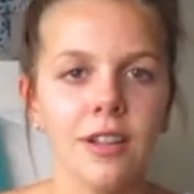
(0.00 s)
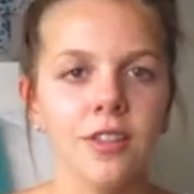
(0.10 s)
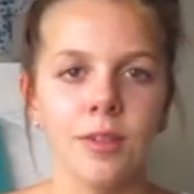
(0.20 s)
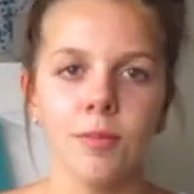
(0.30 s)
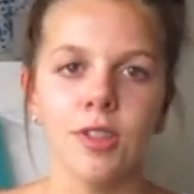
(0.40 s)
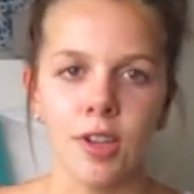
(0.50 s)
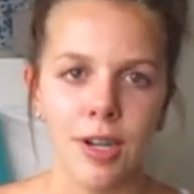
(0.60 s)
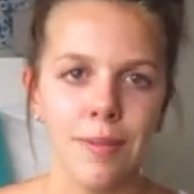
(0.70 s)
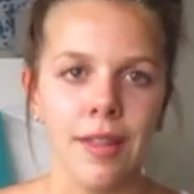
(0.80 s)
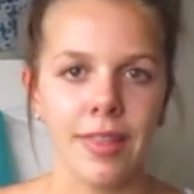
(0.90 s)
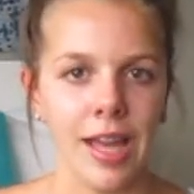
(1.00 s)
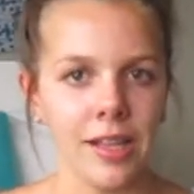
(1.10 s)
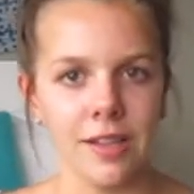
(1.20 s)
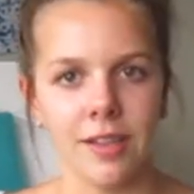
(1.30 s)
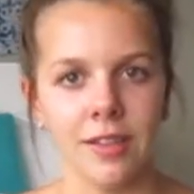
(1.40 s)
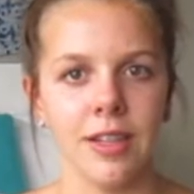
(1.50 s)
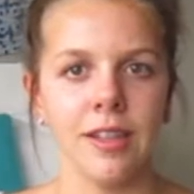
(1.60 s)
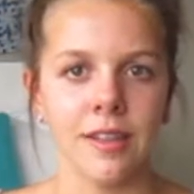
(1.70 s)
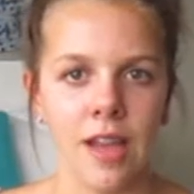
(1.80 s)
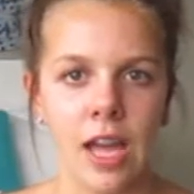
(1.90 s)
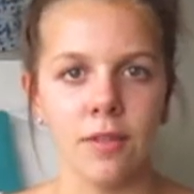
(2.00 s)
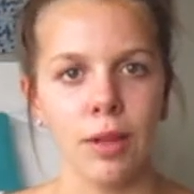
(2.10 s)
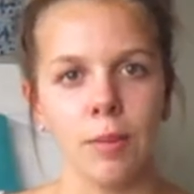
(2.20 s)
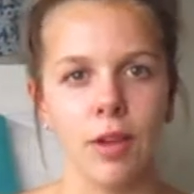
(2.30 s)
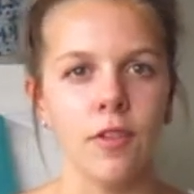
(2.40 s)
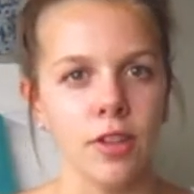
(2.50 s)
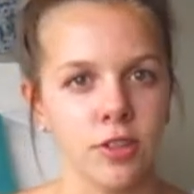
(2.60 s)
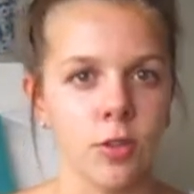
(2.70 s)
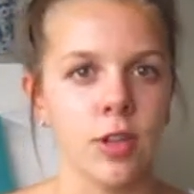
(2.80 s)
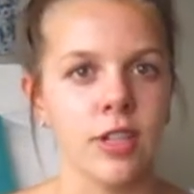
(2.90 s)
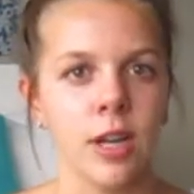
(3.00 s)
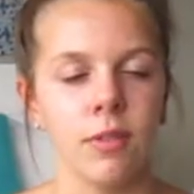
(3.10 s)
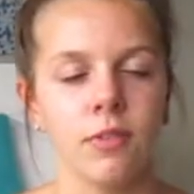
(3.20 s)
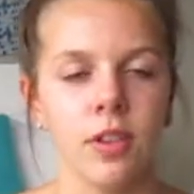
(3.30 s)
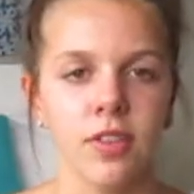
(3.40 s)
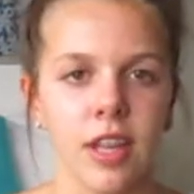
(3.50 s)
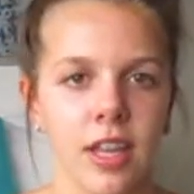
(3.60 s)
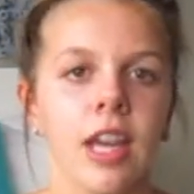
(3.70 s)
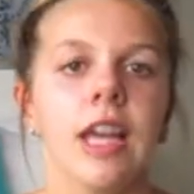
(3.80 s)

so I'm sorry about that, because it is kind of like my first story time and first like